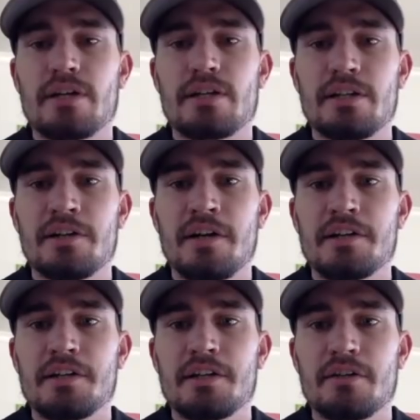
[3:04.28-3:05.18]
clear
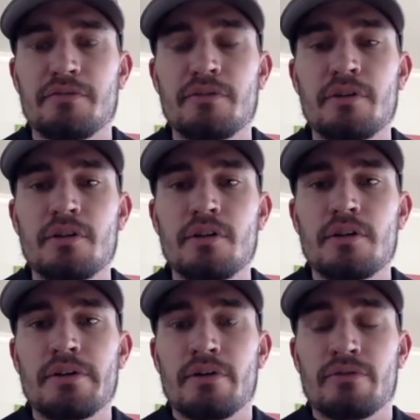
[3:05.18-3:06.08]
idea
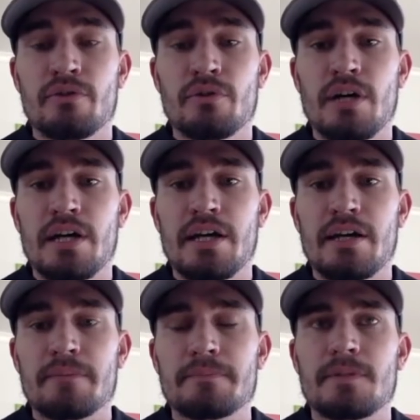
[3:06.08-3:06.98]
of who I
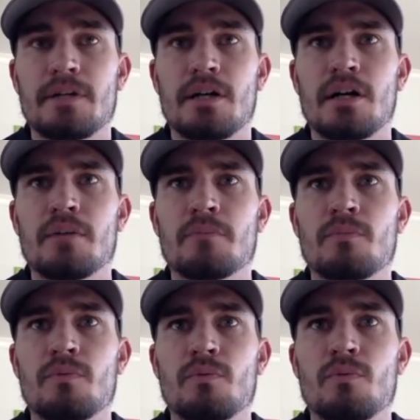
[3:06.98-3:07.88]
am,
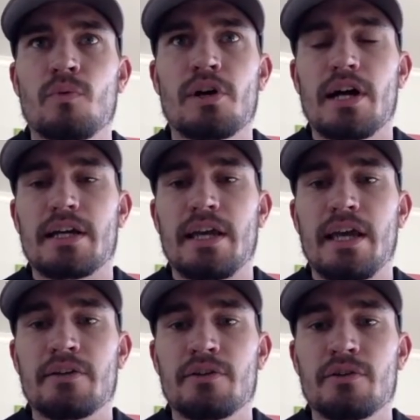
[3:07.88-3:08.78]
what I
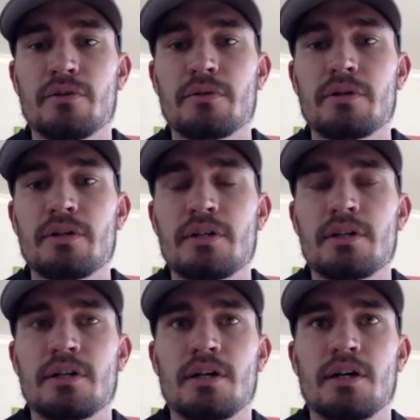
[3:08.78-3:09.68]
can do,
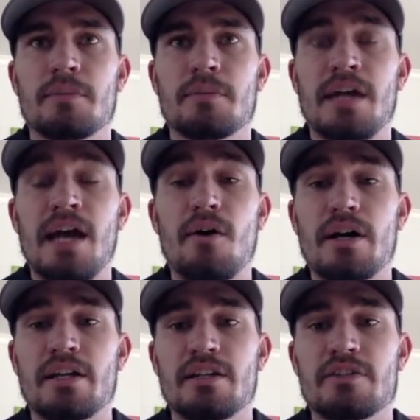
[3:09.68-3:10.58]
and how
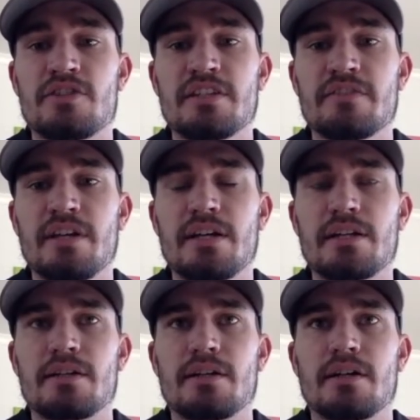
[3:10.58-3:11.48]
I can achieve that,
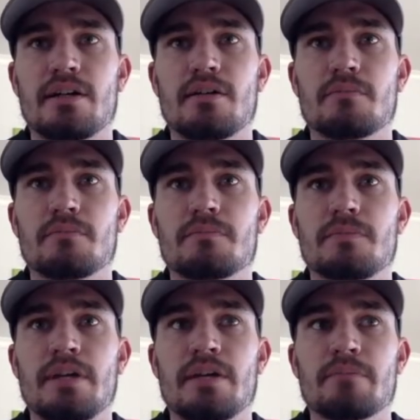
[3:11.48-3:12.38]

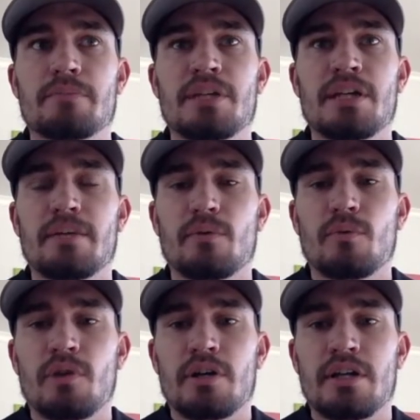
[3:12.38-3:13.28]
and being able to
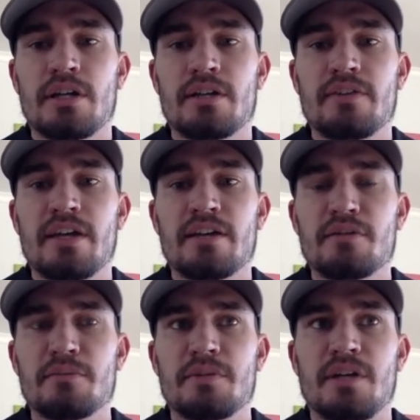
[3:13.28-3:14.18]
work in
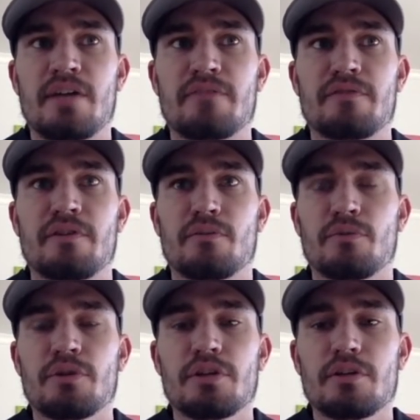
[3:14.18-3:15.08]
tandem and have a
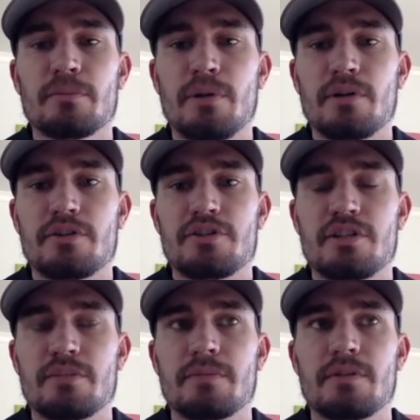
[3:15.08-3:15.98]
really good
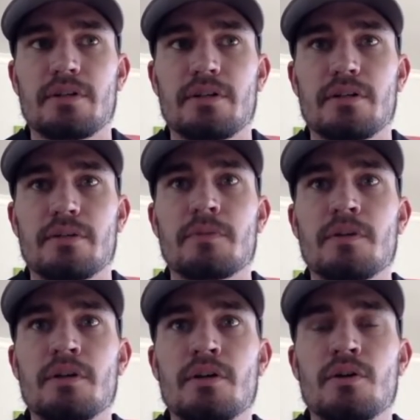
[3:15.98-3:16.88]
partnership
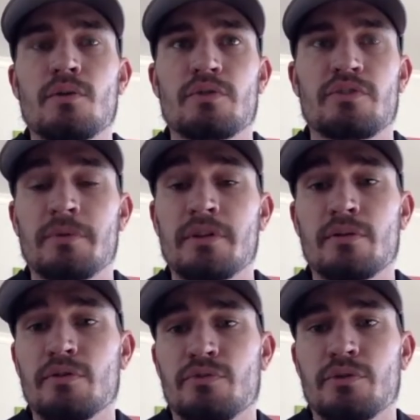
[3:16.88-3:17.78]
was something
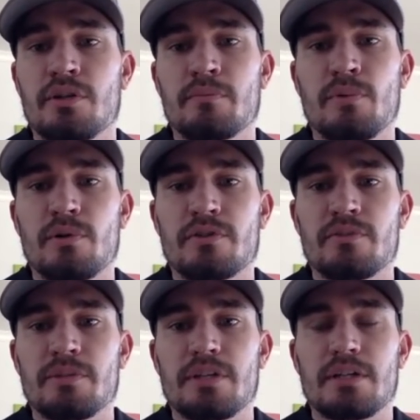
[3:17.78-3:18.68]
that was really important
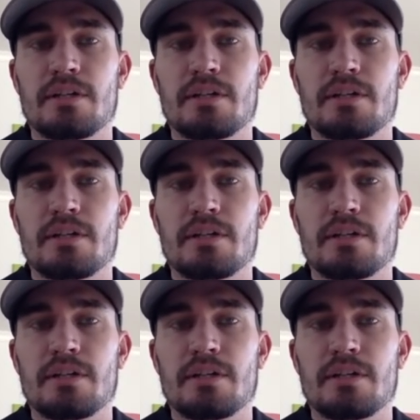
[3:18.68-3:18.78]
to me.